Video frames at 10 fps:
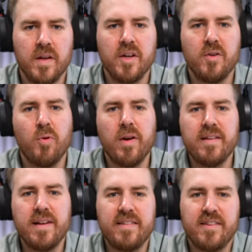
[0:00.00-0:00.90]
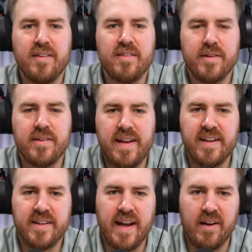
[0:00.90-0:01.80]
Well, let's go to
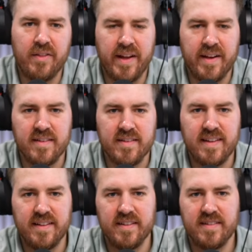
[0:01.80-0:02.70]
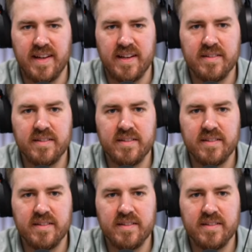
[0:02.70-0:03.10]
Adena now then to set the scene.